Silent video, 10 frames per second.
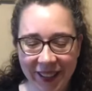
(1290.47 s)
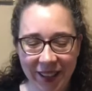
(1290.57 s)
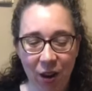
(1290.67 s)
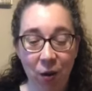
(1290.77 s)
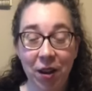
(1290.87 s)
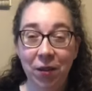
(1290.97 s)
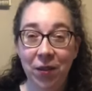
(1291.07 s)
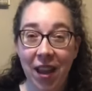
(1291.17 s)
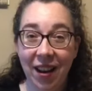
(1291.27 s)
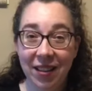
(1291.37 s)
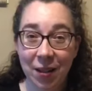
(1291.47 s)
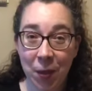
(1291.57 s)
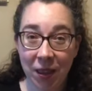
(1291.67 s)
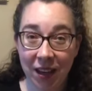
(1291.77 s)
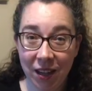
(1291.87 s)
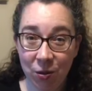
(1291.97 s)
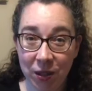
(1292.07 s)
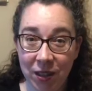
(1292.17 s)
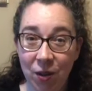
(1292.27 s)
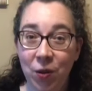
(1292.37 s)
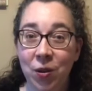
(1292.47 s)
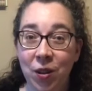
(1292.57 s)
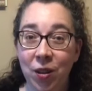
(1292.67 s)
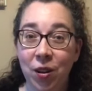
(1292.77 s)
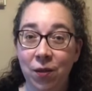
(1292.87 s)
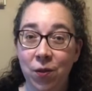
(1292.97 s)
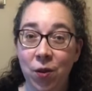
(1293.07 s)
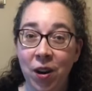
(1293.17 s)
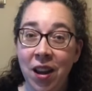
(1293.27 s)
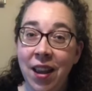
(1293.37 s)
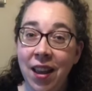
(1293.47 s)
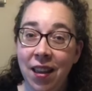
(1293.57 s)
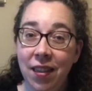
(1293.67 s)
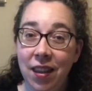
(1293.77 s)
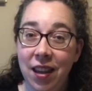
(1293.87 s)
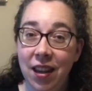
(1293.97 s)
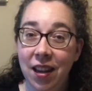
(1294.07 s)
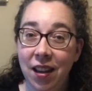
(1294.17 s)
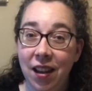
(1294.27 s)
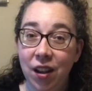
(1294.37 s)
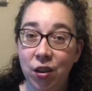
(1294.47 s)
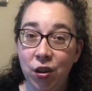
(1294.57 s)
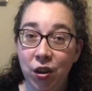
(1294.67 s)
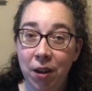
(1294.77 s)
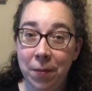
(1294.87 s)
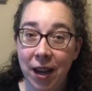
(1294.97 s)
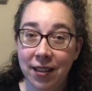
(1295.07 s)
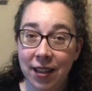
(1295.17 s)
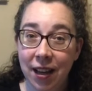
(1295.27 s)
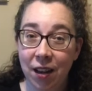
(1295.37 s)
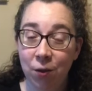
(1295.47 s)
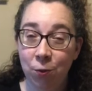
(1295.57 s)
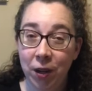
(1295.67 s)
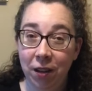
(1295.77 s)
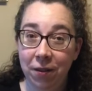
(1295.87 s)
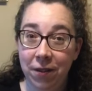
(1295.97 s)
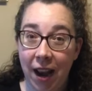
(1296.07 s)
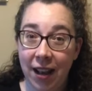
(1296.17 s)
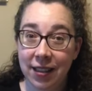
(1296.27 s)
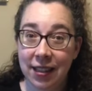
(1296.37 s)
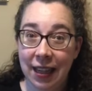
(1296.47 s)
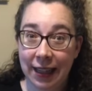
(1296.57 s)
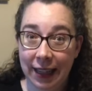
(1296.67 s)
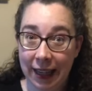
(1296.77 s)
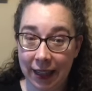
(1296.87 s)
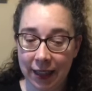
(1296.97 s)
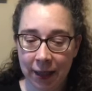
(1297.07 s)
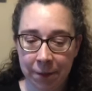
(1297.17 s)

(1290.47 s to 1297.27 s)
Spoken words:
So if that is something that interests you, you can look for the Good Mexican Real Fast kit.